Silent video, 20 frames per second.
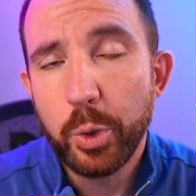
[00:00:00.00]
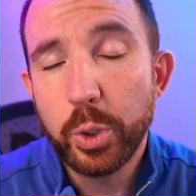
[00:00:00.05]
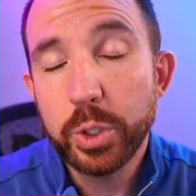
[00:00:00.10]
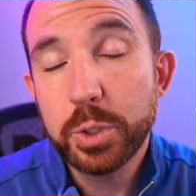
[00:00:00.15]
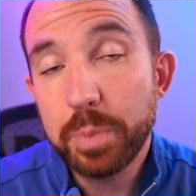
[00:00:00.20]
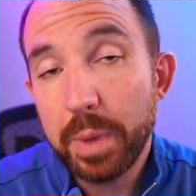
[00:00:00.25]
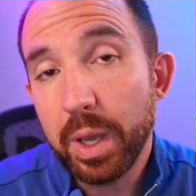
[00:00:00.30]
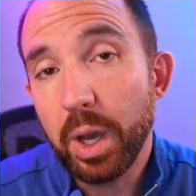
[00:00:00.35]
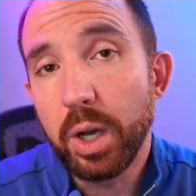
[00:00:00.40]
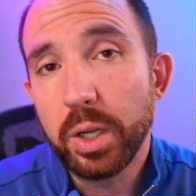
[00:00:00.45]

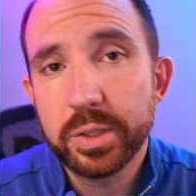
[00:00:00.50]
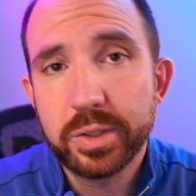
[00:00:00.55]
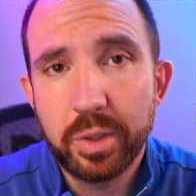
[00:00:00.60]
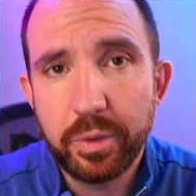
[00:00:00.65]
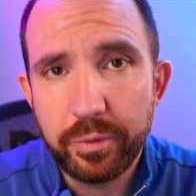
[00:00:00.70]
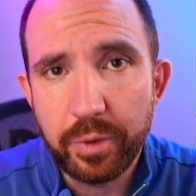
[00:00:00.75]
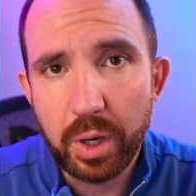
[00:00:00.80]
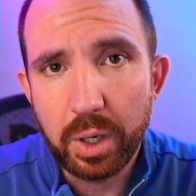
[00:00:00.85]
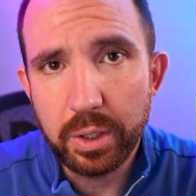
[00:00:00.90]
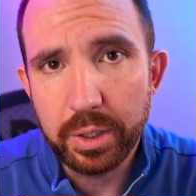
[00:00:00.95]
which may
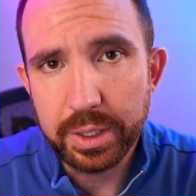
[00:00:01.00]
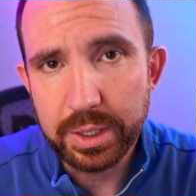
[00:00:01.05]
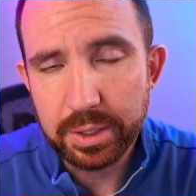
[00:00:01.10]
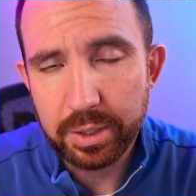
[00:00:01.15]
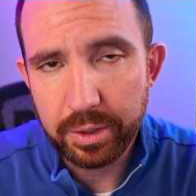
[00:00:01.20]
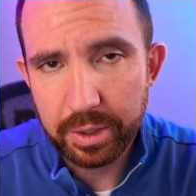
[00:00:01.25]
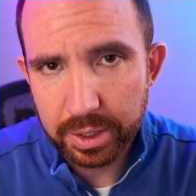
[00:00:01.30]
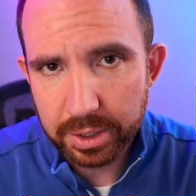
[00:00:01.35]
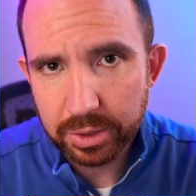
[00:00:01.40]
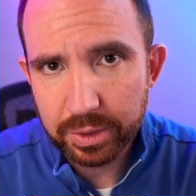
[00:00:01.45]
also fall
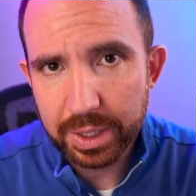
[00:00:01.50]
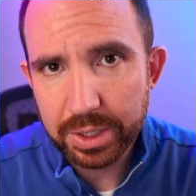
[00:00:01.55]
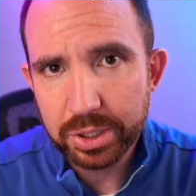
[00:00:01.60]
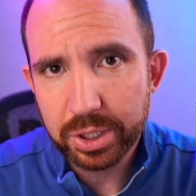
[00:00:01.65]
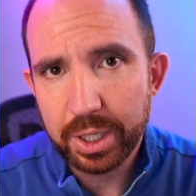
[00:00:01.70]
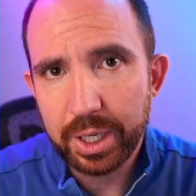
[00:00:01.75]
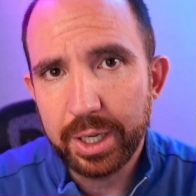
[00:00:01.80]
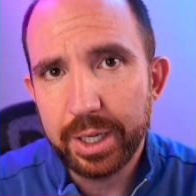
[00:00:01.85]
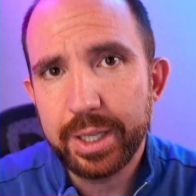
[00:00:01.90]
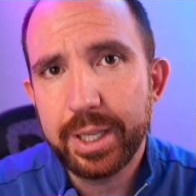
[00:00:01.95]
into the
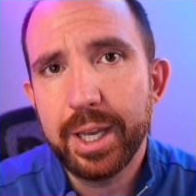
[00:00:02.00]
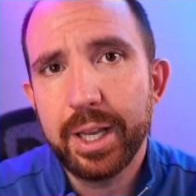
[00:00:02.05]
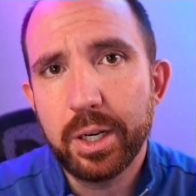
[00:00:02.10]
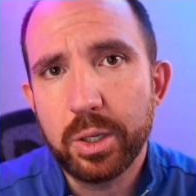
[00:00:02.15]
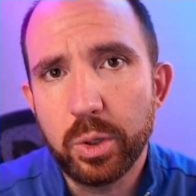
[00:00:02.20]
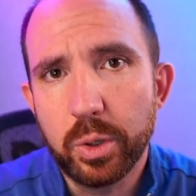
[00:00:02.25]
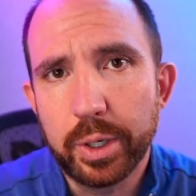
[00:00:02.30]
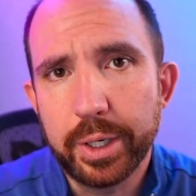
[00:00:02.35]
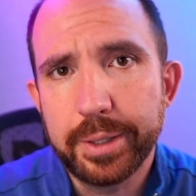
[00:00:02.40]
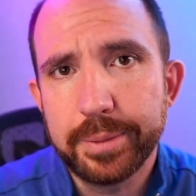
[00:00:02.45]
discretionary
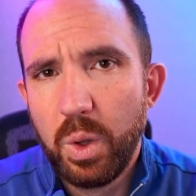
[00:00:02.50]
category.